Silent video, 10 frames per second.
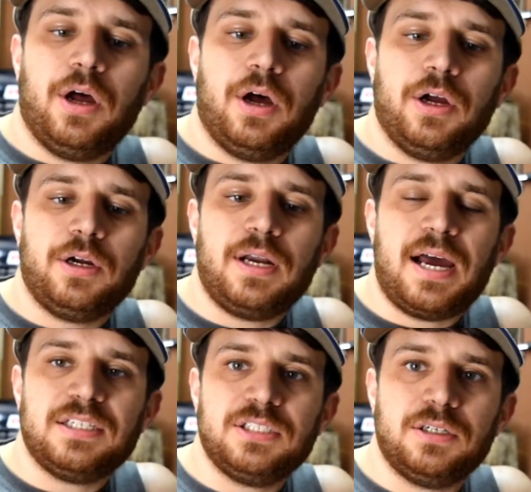your
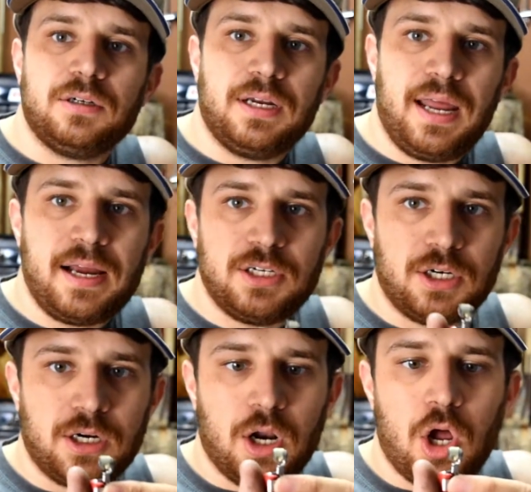nice little
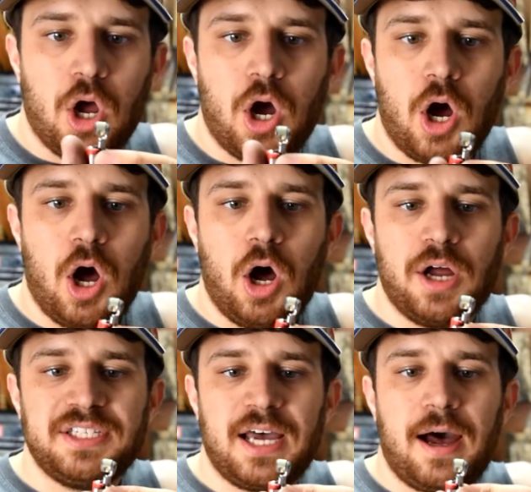connector
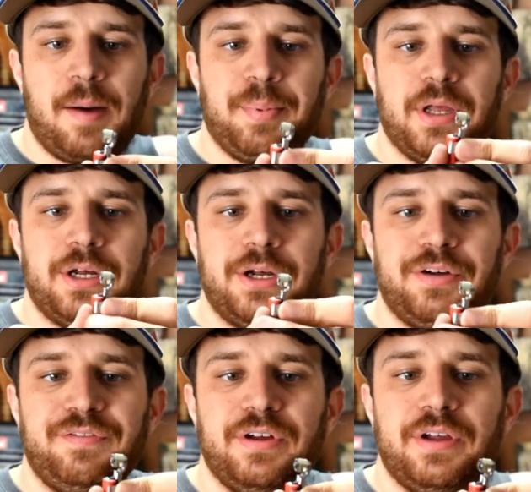on top
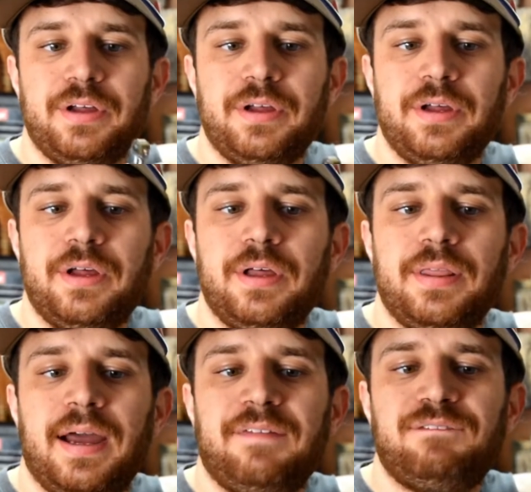of
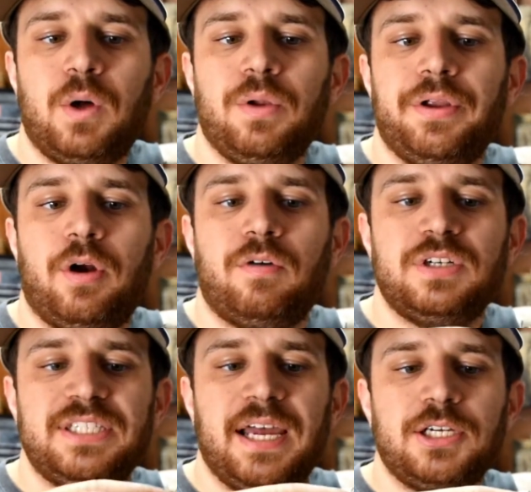that folded over
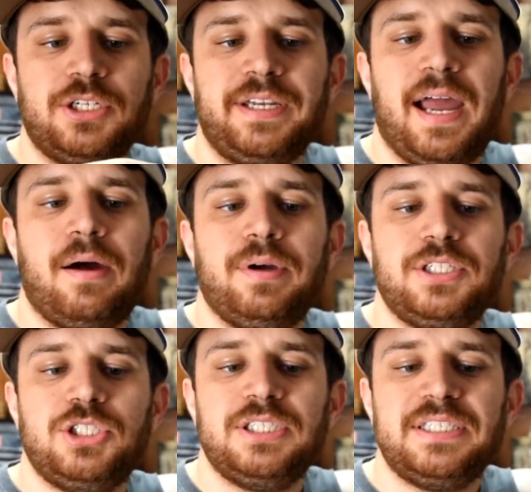section. Now
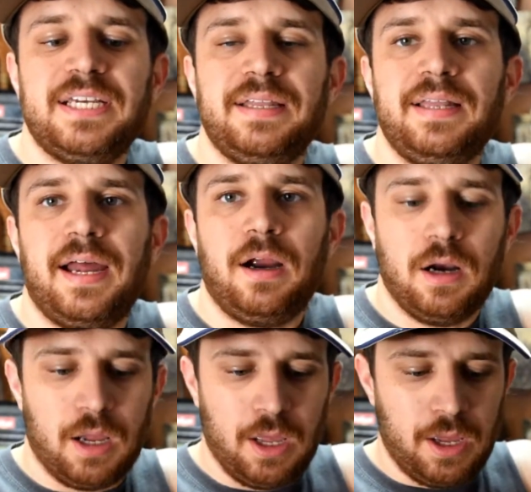it's just sitting there.
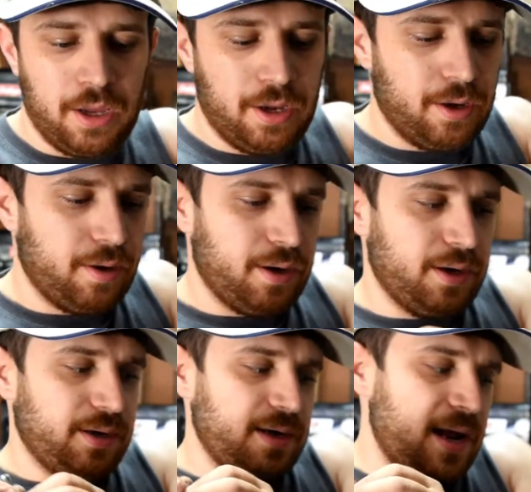
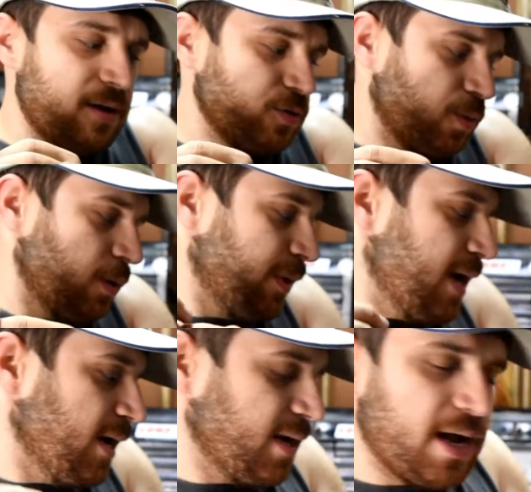Now it's where we
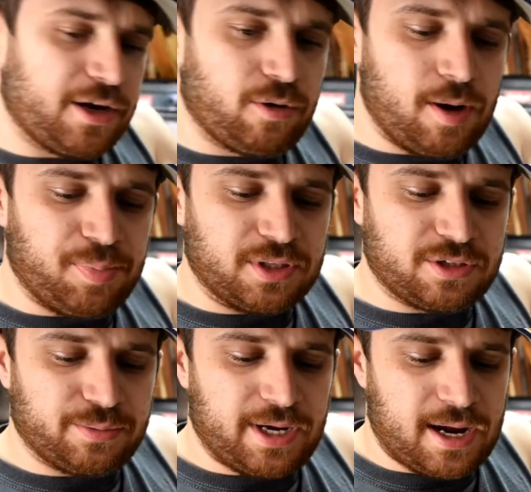got to kind of crimp it.
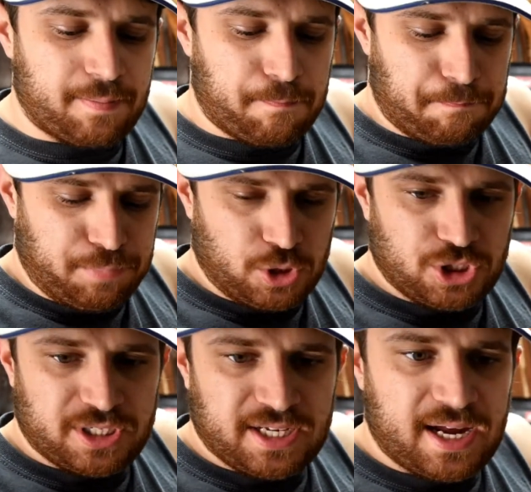So we got to
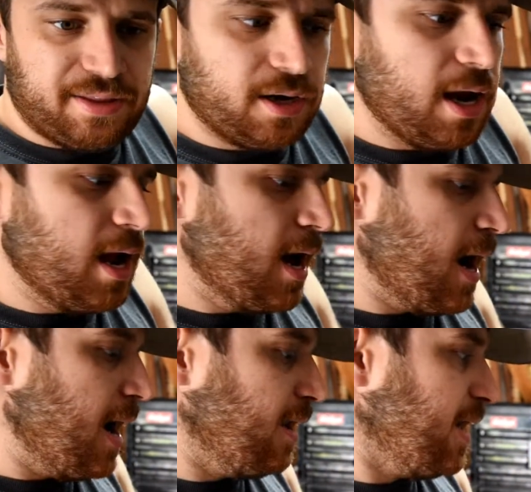push it together.
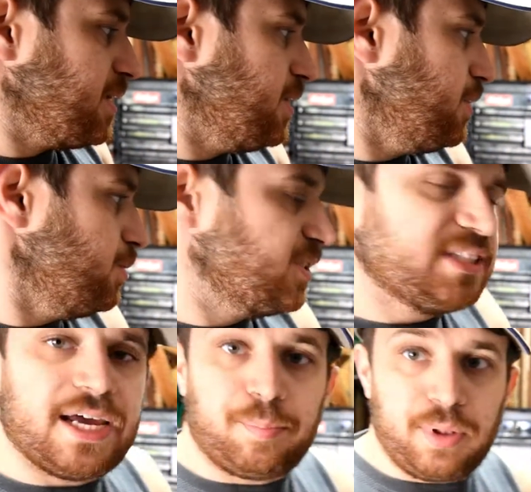I like to use a
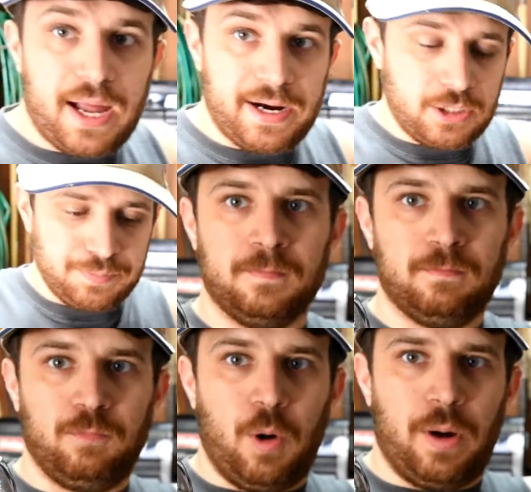set of pliers.
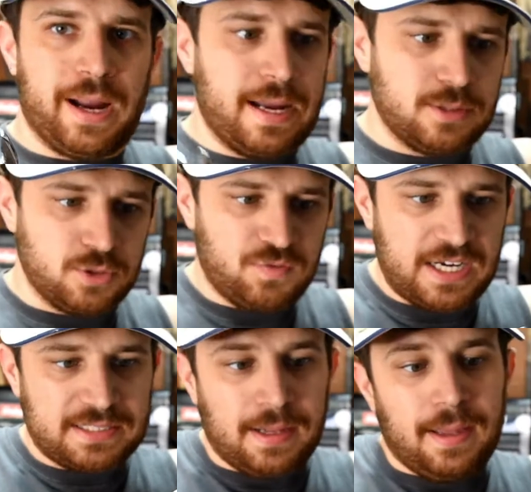Well, I got those
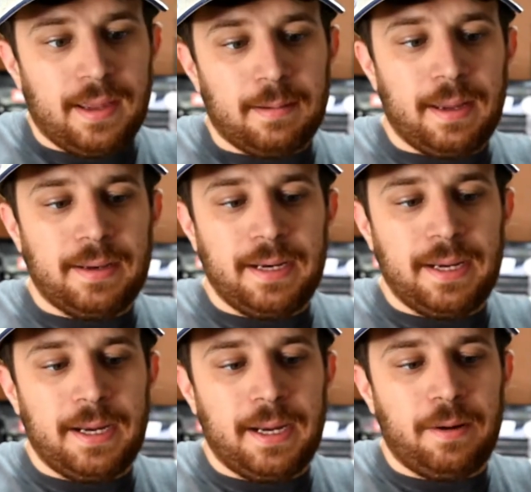fast. And
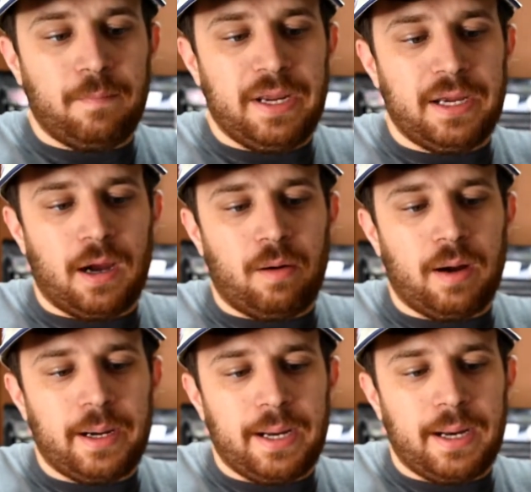then we go
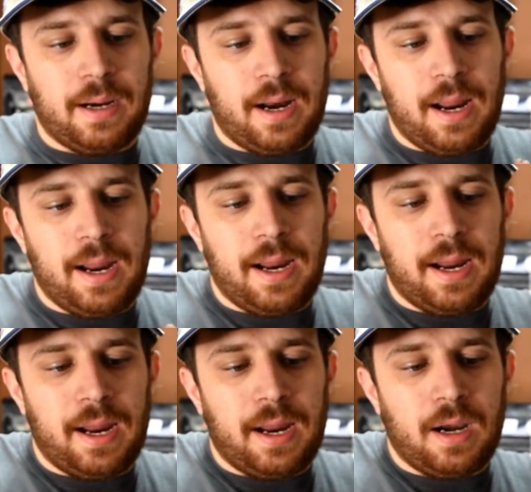ahead
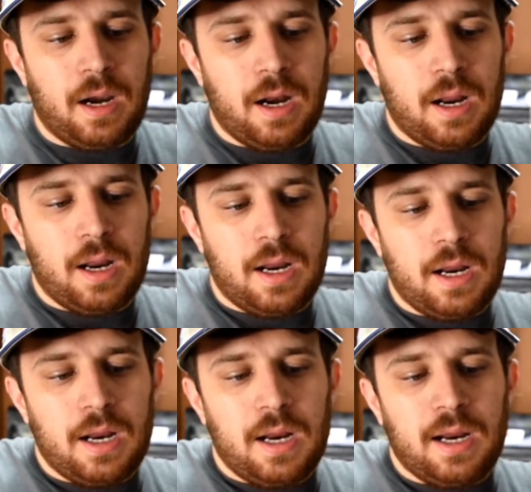and
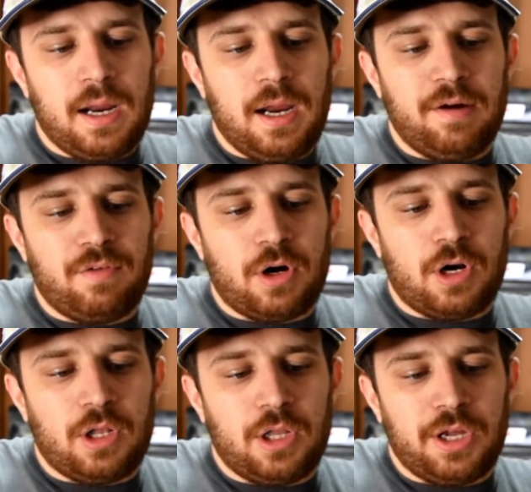give her
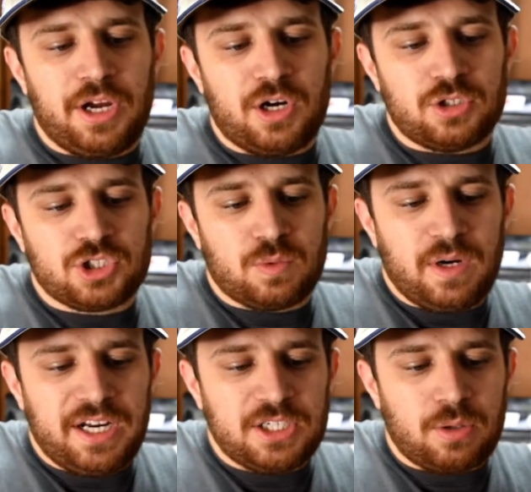a little
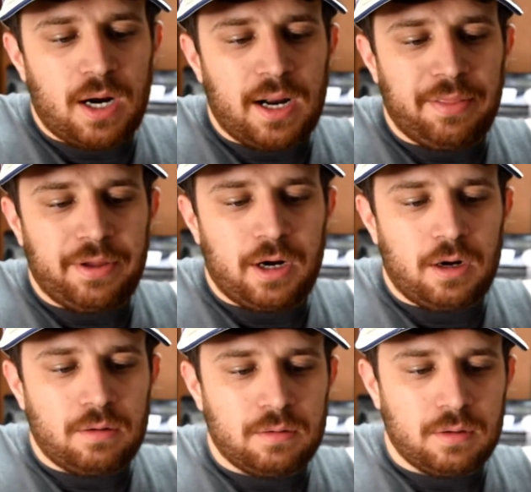squeeze right
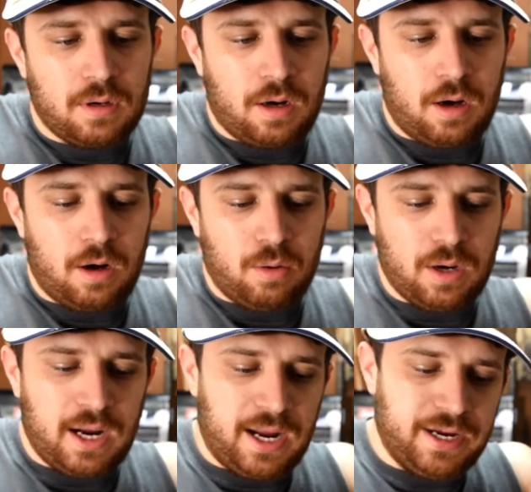there.
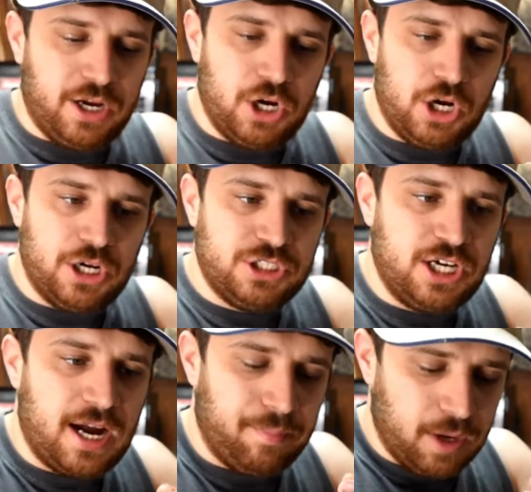Okay, good
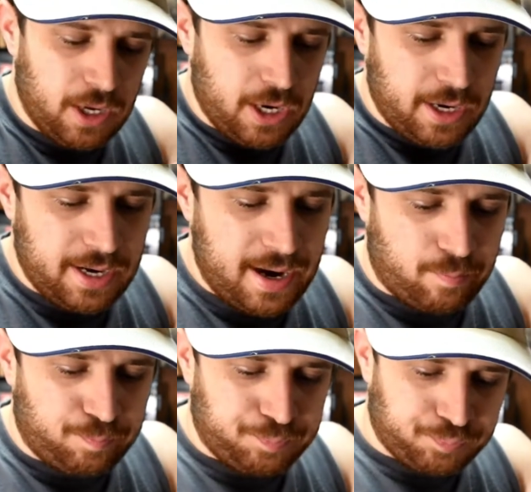job. Now,
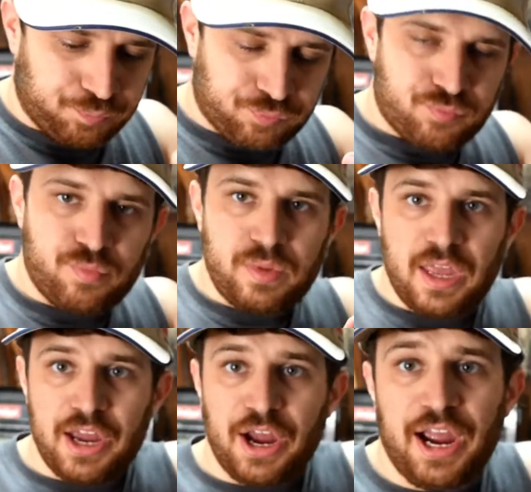
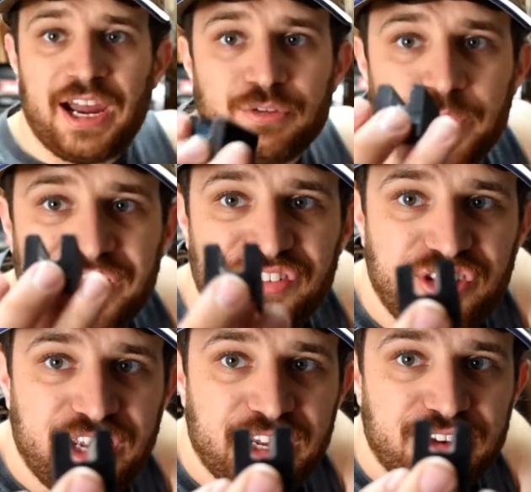as we can
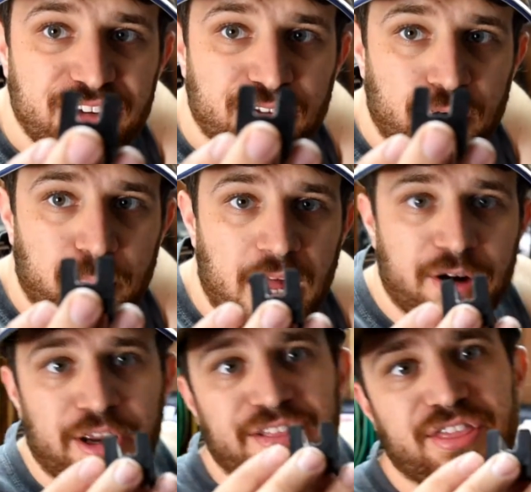see in this little
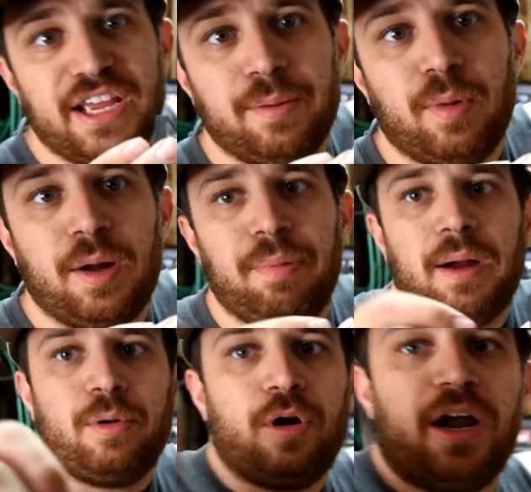block thingy
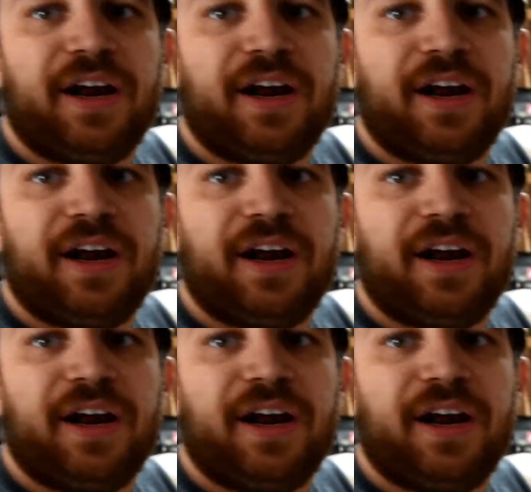bobber right